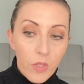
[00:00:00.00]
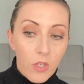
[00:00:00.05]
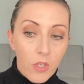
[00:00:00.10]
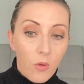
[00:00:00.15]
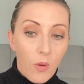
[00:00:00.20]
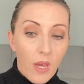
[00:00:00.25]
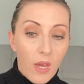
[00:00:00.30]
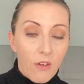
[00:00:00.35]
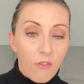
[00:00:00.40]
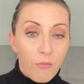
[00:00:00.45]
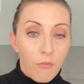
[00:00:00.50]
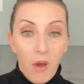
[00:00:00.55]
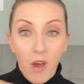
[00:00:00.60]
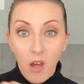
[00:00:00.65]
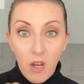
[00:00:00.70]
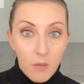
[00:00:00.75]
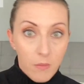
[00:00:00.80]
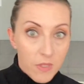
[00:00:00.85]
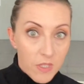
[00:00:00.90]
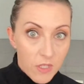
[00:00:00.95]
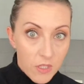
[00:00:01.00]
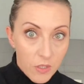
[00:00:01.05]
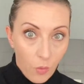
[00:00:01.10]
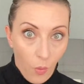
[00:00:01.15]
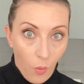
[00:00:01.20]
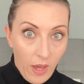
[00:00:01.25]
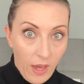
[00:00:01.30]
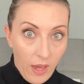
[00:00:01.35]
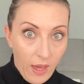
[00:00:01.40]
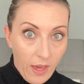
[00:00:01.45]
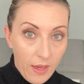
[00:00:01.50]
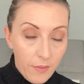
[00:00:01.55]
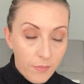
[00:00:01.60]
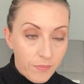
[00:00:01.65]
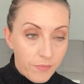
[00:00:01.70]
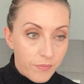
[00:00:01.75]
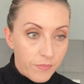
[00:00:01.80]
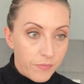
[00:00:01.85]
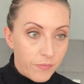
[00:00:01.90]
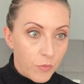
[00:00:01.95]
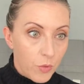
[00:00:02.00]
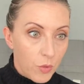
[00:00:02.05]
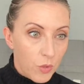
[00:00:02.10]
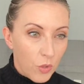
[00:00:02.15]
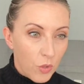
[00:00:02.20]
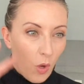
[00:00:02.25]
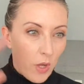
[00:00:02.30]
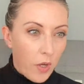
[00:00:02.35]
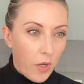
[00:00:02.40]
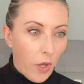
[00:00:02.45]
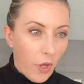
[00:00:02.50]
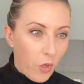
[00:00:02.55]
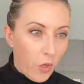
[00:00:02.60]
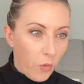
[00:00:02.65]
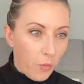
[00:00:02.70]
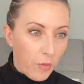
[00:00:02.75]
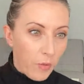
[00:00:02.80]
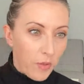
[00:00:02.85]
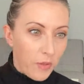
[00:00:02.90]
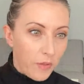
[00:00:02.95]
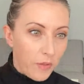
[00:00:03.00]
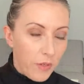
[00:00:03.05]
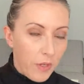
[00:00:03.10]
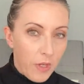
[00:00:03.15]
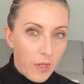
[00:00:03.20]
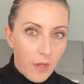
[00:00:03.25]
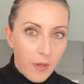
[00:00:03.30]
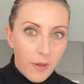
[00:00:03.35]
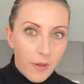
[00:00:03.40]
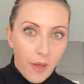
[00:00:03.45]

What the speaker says: you have Parliament Square, just quite an open,